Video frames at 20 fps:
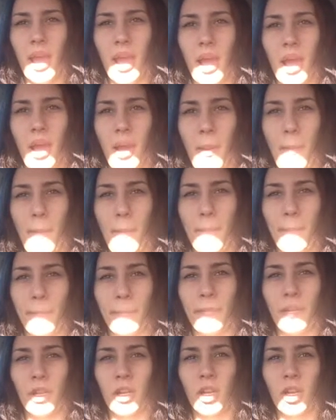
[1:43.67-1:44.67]

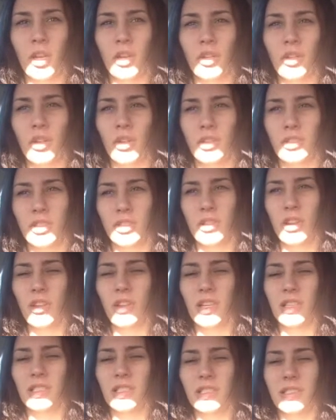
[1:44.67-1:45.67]
You know,
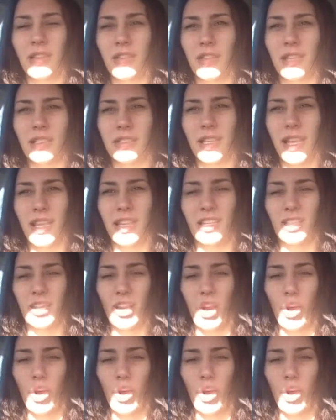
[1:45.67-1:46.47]
not necessarily saying,